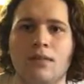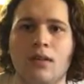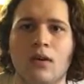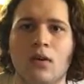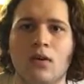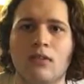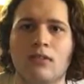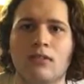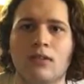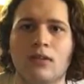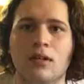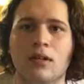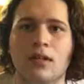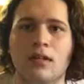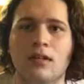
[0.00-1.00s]
the whole
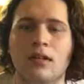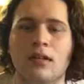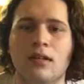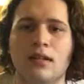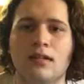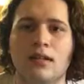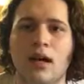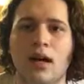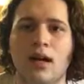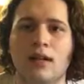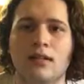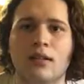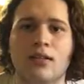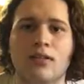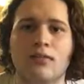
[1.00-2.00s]
story
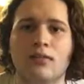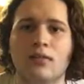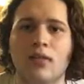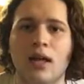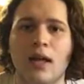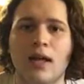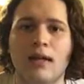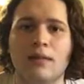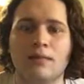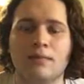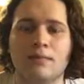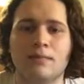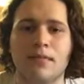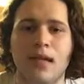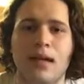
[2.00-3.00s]
goes through that,
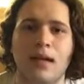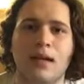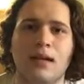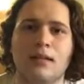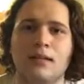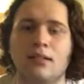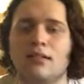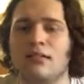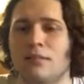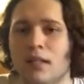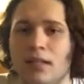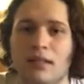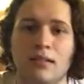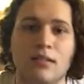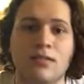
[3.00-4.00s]
and it
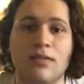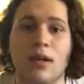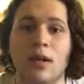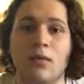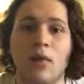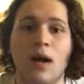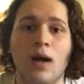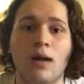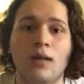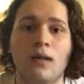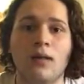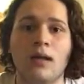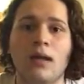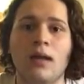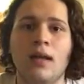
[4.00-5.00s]
explains things very well.
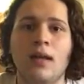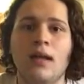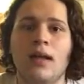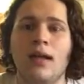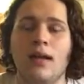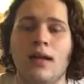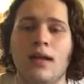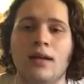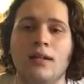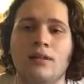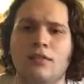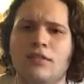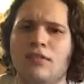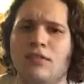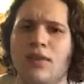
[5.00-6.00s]
And it
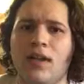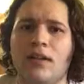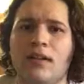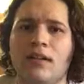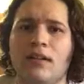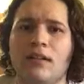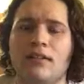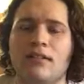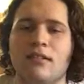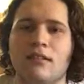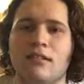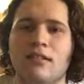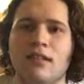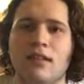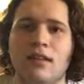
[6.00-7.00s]
was just very interesting to
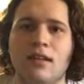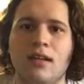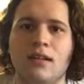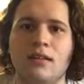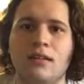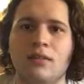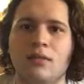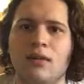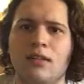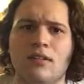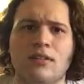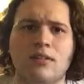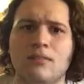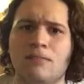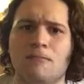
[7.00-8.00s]
see. And it
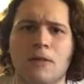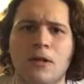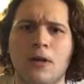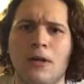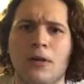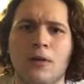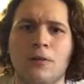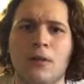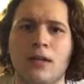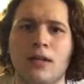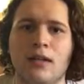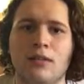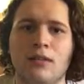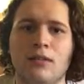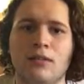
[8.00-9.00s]
wasn't current or
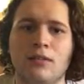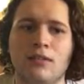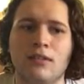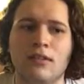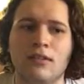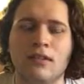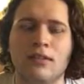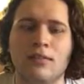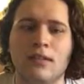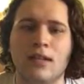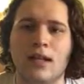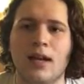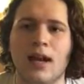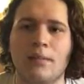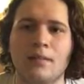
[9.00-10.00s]
breaking news. It was something
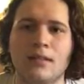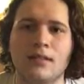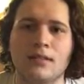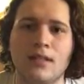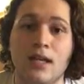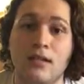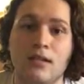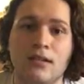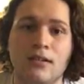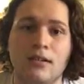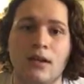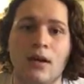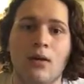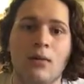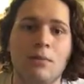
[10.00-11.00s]
that happened 10 years
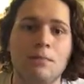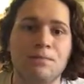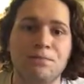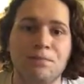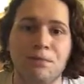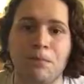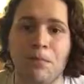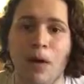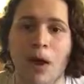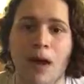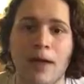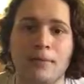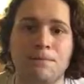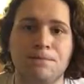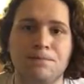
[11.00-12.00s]
ago,
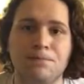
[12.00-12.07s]
but